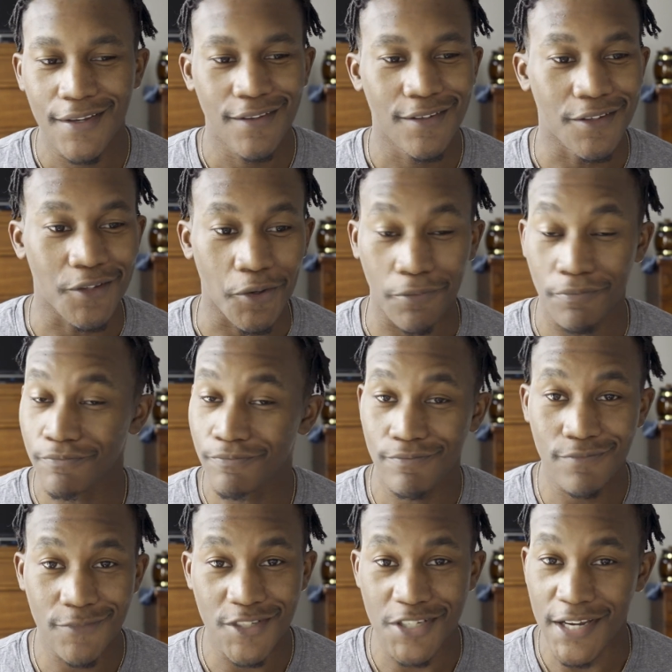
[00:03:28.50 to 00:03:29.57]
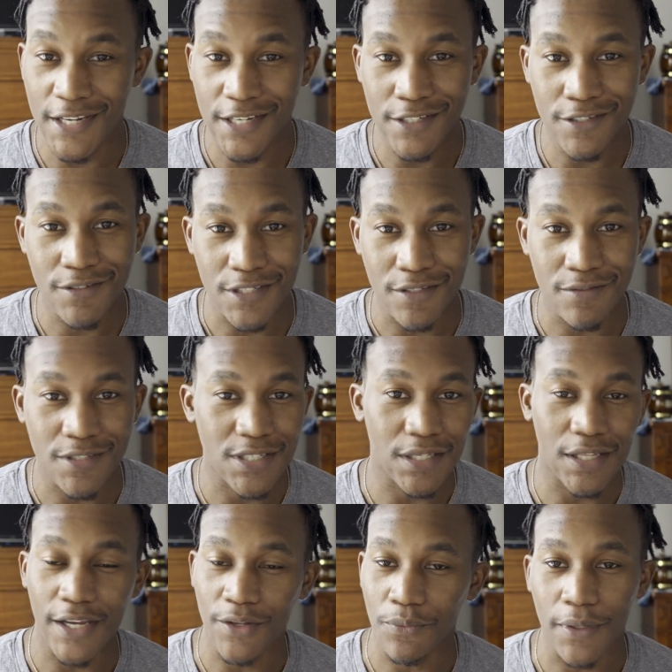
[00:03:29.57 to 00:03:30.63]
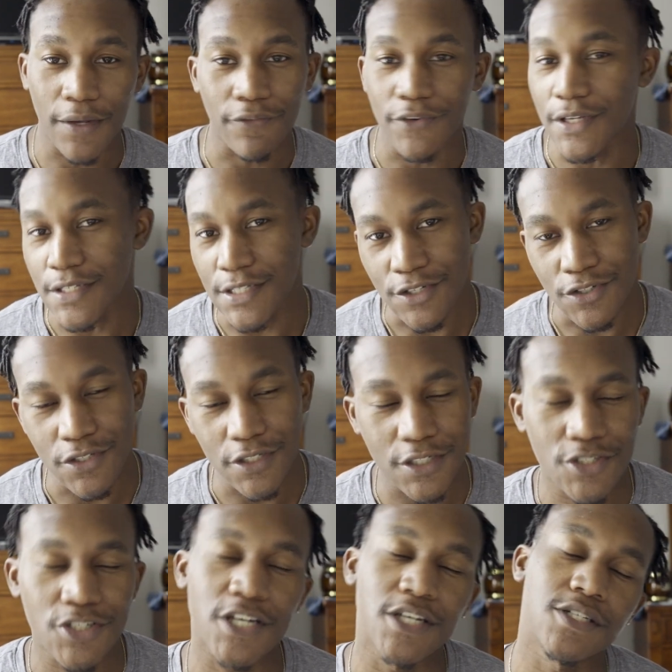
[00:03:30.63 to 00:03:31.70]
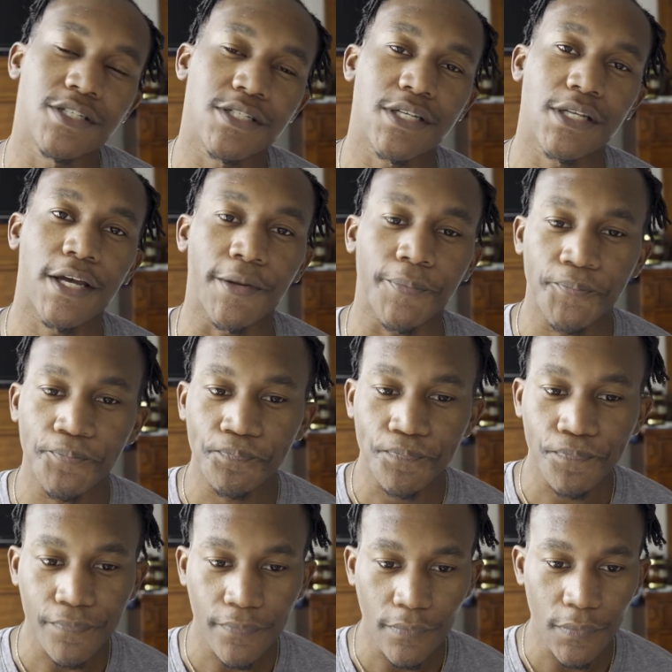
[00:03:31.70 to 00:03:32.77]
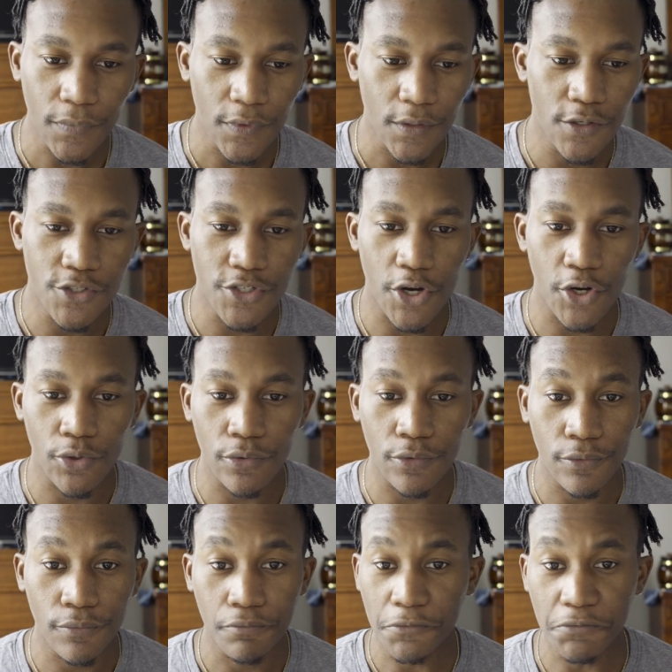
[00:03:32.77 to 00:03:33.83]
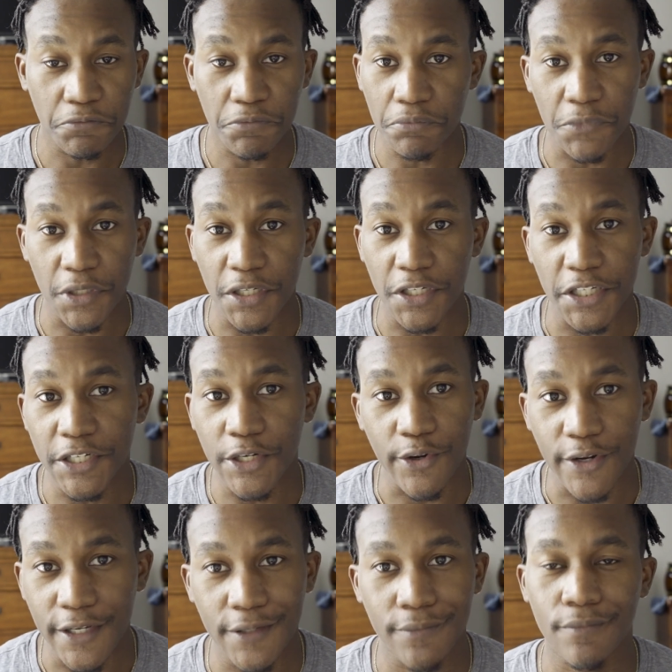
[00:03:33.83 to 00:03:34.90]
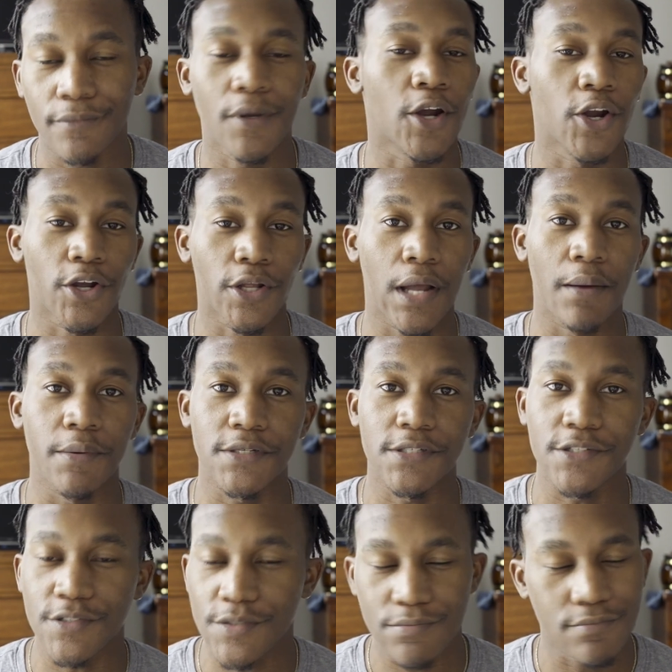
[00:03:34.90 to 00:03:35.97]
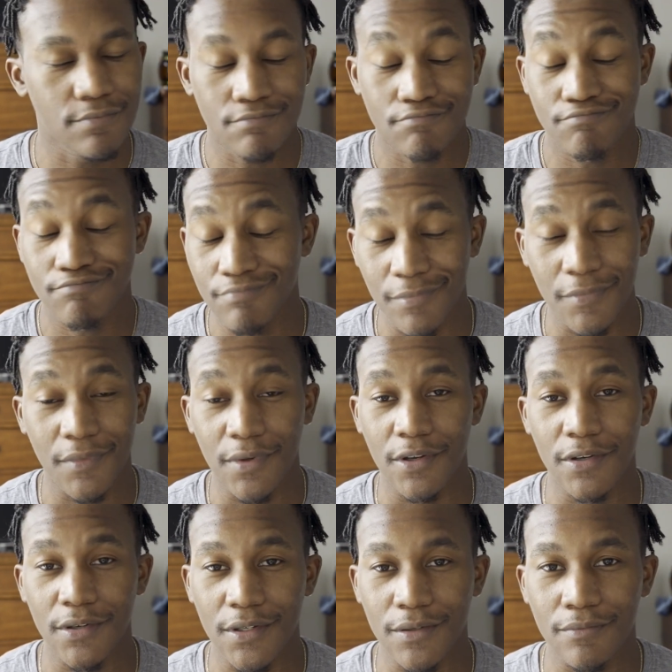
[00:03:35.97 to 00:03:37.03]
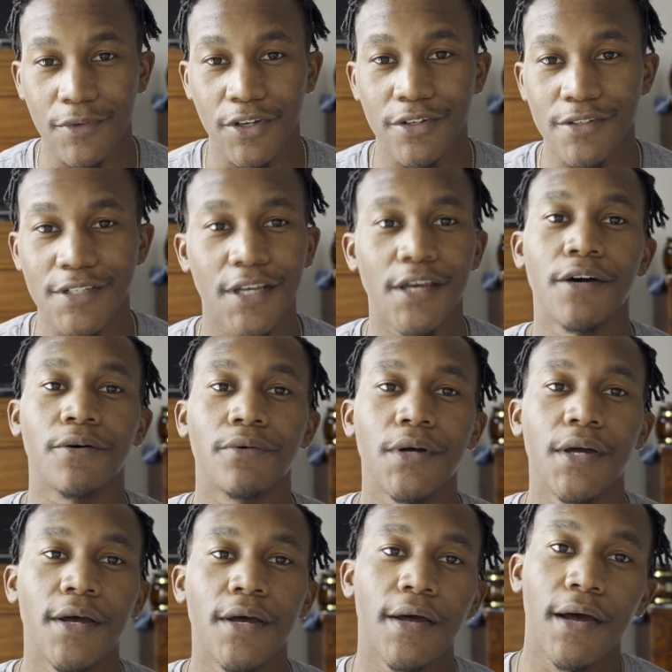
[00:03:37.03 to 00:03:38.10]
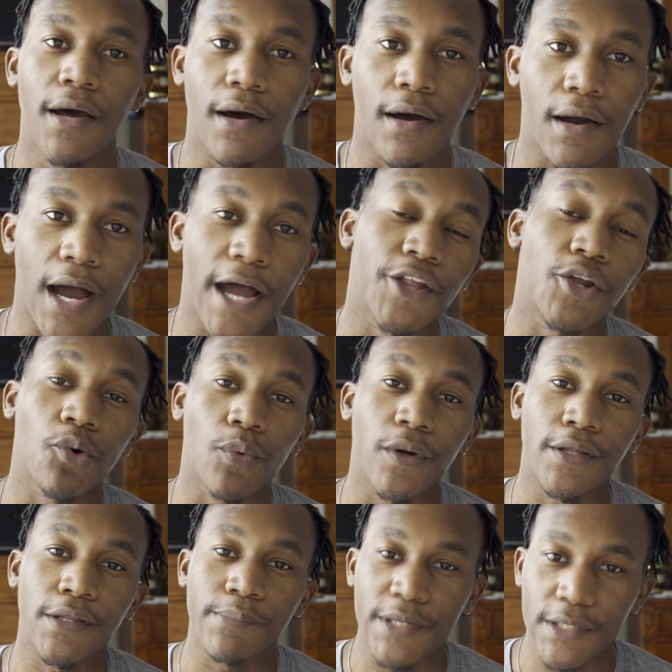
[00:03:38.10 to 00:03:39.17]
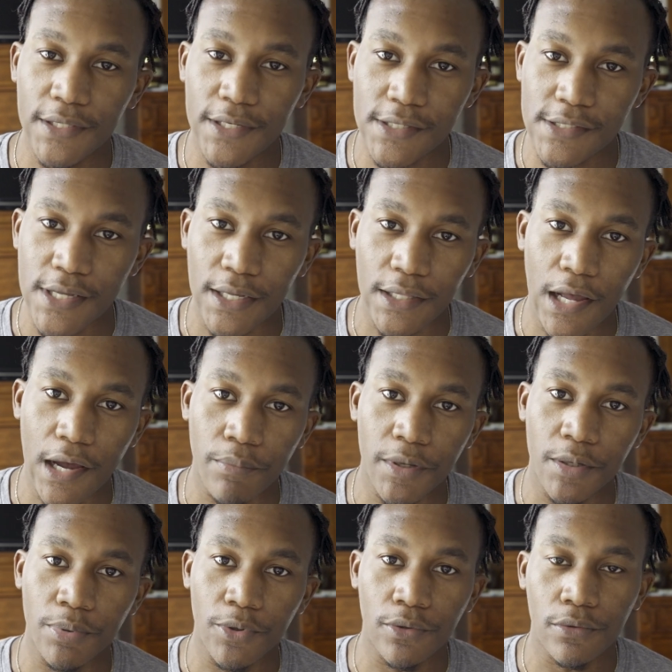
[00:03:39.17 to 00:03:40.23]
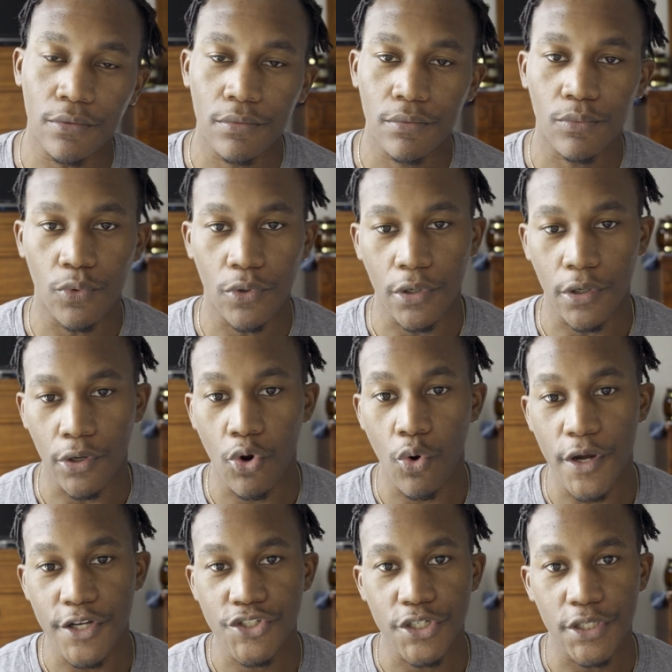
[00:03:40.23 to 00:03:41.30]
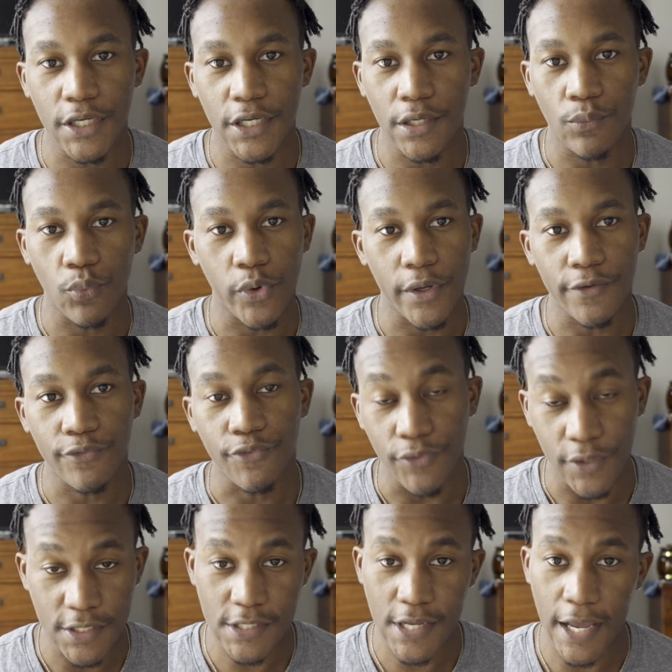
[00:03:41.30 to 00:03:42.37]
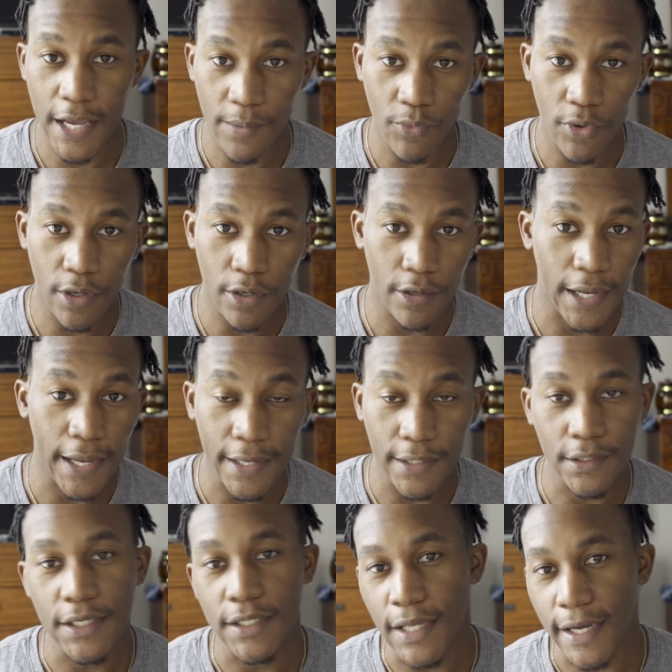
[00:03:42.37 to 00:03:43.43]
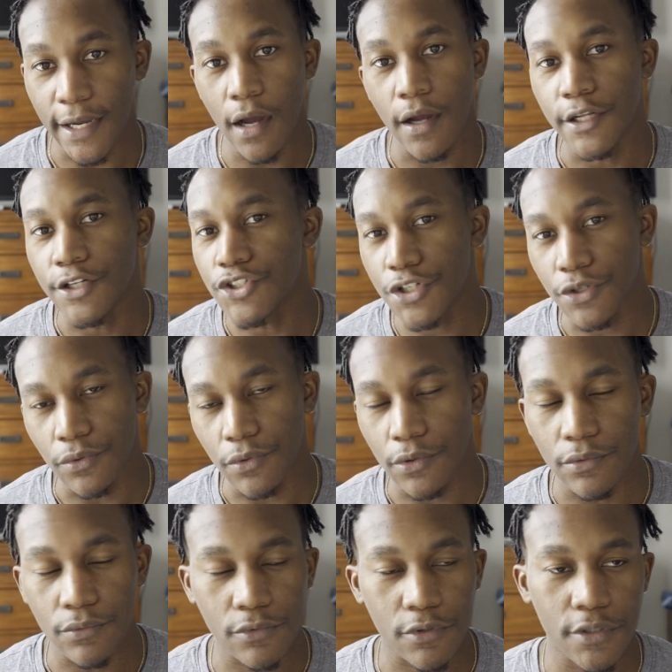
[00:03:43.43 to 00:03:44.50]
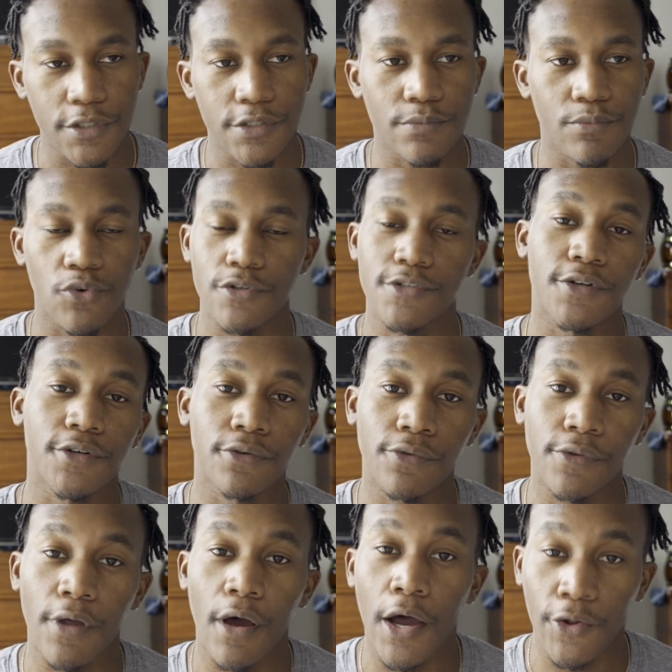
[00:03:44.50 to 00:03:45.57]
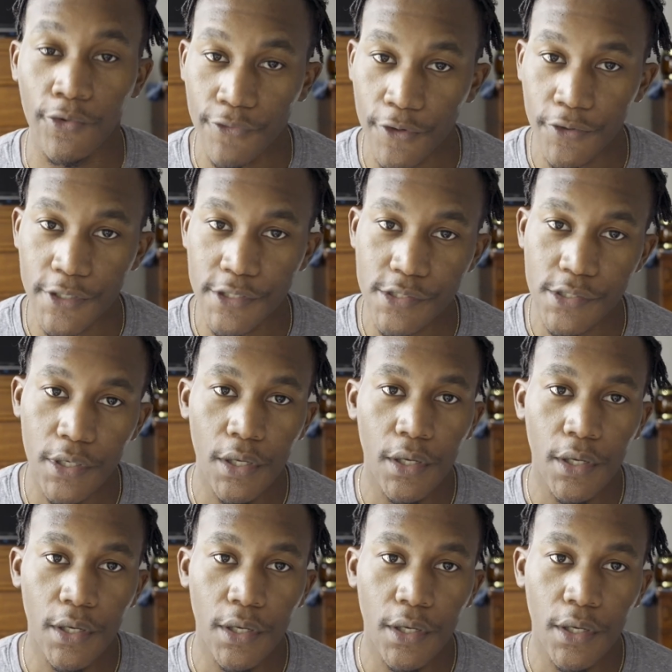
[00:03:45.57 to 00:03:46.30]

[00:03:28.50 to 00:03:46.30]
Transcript: you know, change and select whatever it is that you need to change and select. So a year in, ergonomics is good to go. I know one of the big things that a lot of people were questioning with this camera and Nikon in general was more so the autofocus.